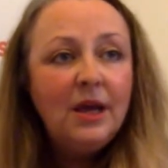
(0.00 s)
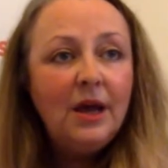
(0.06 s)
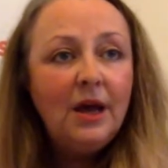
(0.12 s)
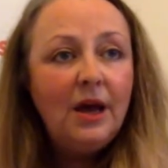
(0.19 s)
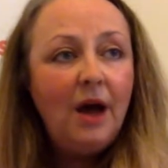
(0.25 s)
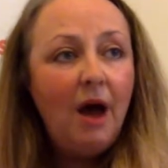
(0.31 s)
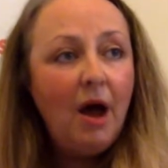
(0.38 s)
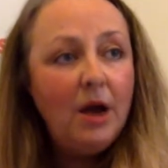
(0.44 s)

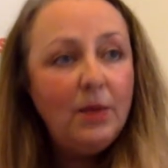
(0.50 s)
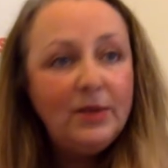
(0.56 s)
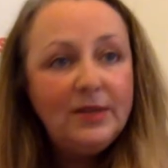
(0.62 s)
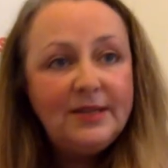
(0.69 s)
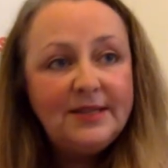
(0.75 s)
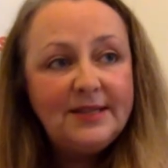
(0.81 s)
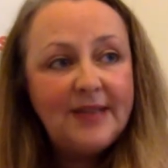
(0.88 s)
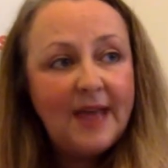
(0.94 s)
I
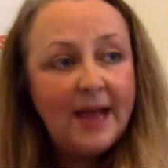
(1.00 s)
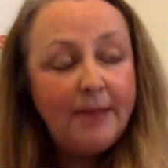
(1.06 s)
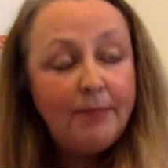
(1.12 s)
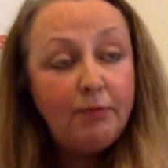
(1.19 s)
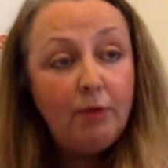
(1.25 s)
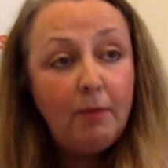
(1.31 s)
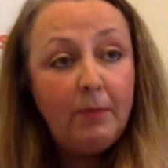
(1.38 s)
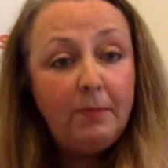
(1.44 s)
would say
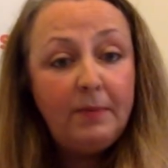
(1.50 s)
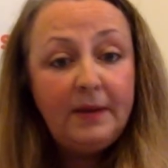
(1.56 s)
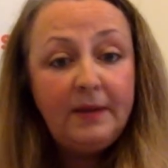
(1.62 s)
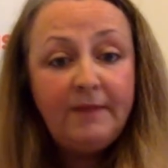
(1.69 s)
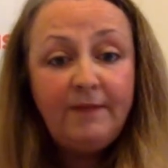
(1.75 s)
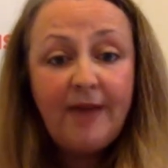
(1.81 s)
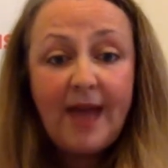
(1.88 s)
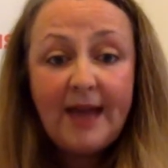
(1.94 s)
probably
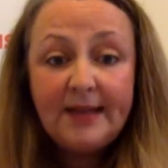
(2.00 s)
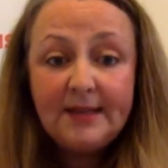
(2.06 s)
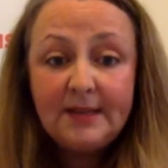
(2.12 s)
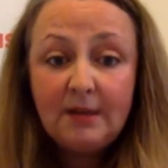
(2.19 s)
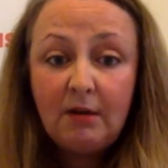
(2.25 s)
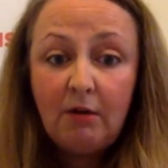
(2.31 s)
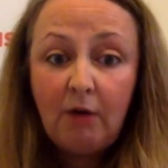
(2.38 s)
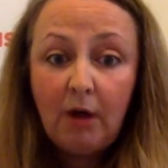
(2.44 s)
for
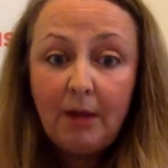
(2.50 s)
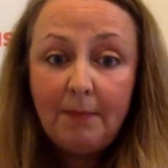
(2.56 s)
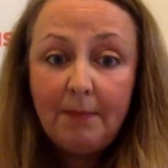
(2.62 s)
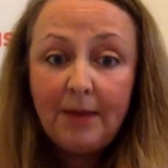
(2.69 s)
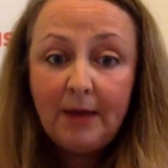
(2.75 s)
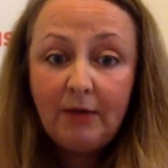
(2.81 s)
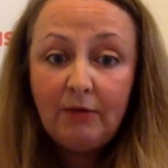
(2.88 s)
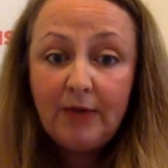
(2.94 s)
exocrine
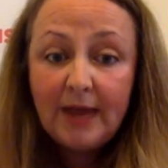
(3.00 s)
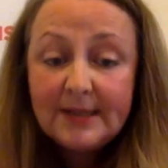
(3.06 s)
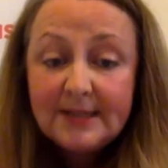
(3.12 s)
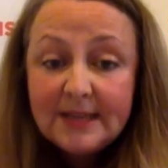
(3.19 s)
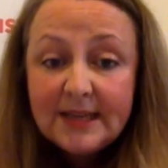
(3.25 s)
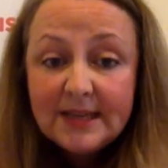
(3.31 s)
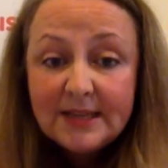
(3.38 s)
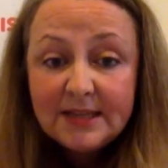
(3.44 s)

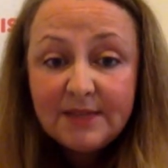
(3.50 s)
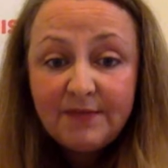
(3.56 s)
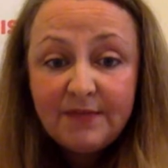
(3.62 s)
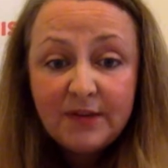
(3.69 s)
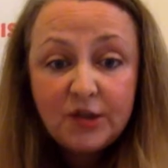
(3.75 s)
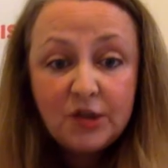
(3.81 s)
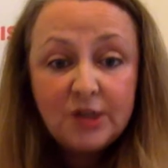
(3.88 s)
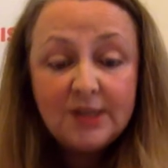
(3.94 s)
pancreatic
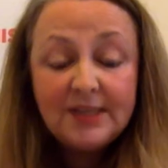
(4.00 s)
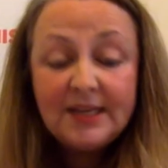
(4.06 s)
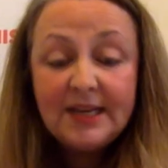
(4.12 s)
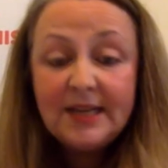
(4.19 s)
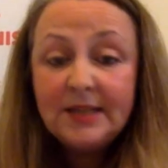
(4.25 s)
insufficiency,